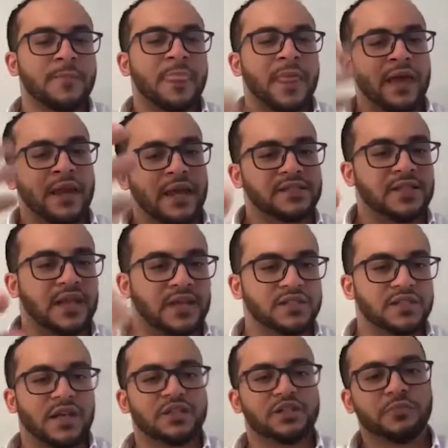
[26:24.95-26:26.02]
And as
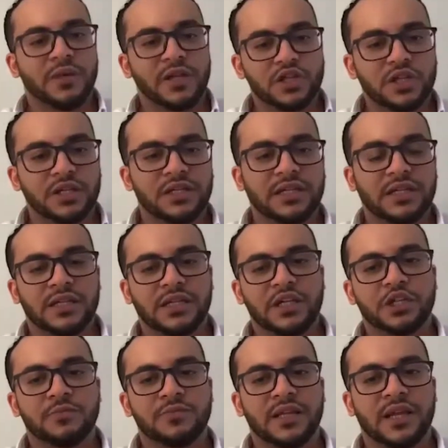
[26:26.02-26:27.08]
you mentioned in
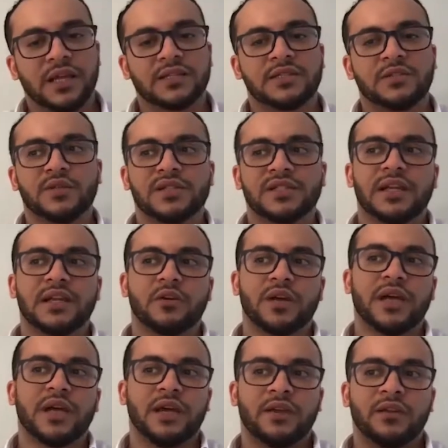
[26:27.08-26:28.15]
Egypt, like they were saying,
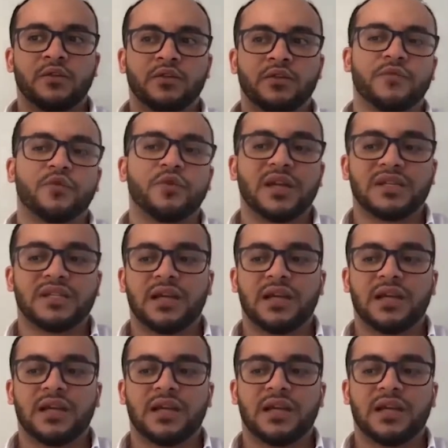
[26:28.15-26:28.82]
okay, in order for you as